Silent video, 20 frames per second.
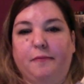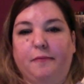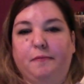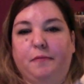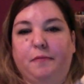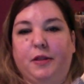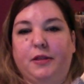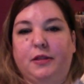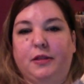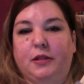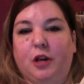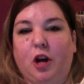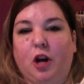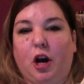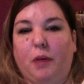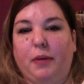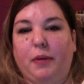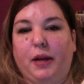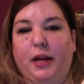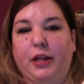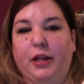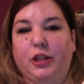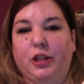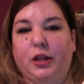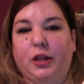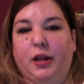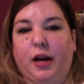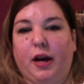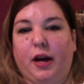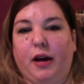This is a
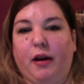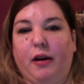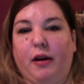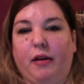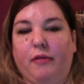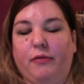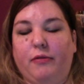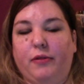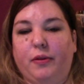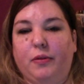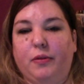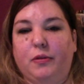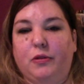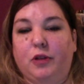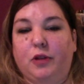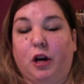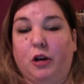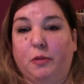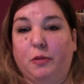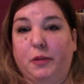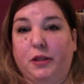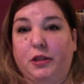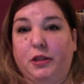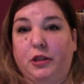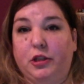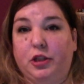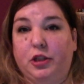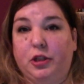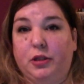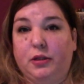combination of
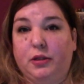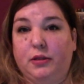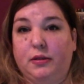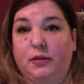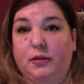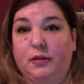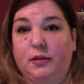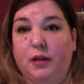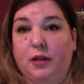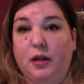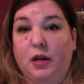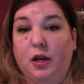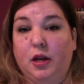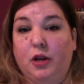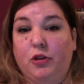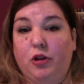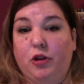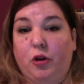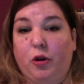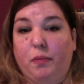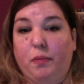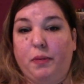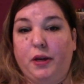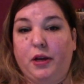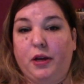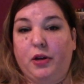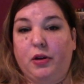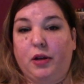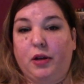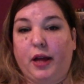Sockmatician's toe up
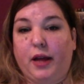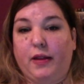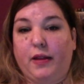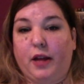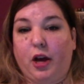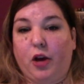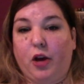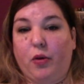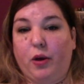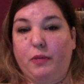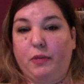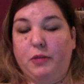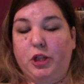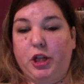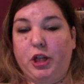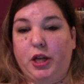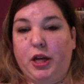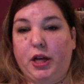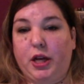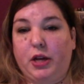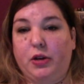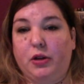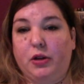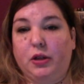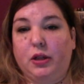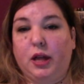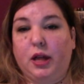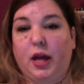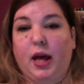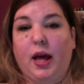heel and the OMG
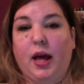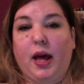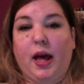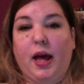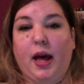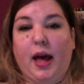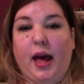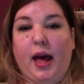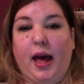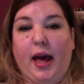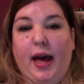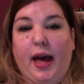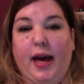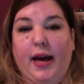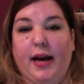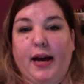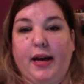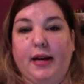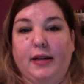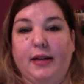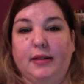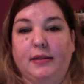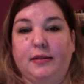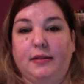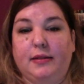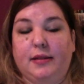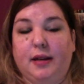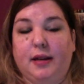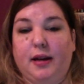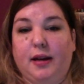heel. And
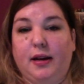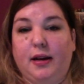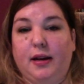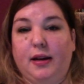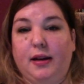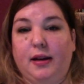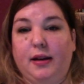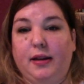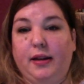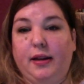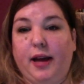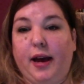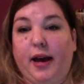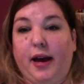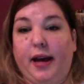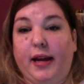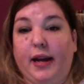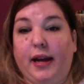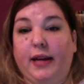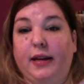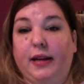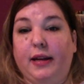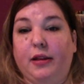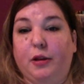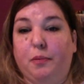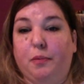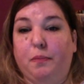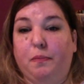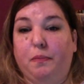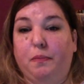yeah, and I knit
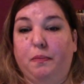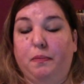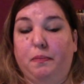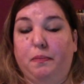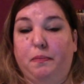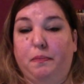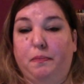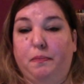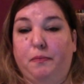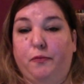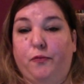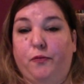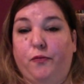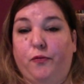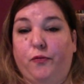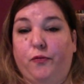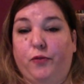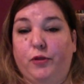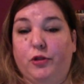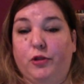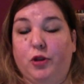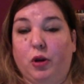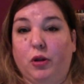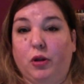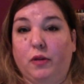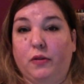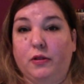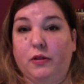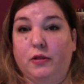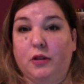the sole
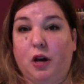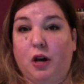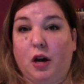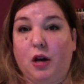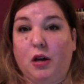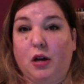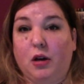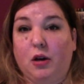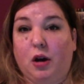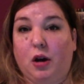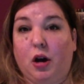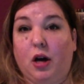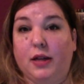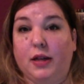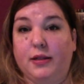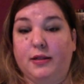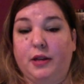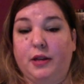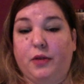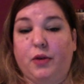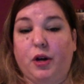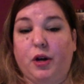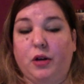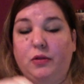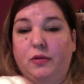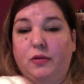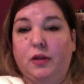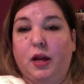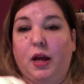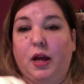of the sock on
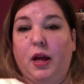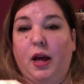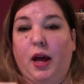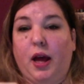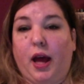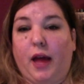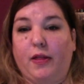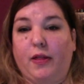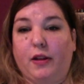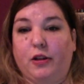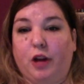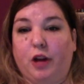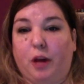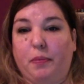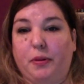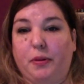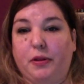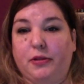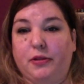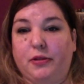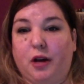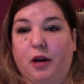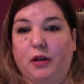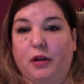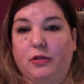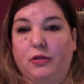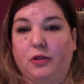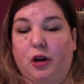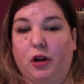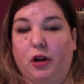zeros and the top of the
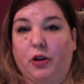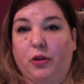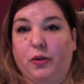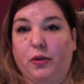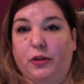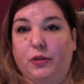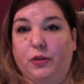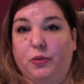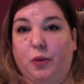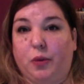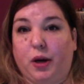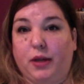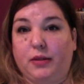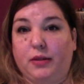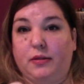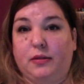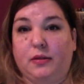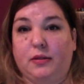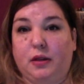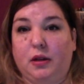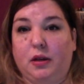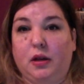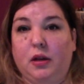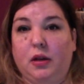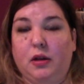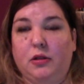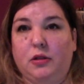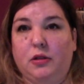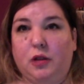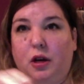socks on US 1s.
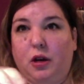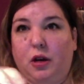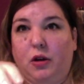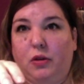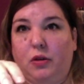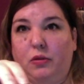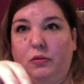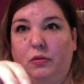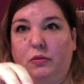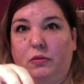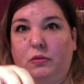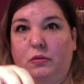So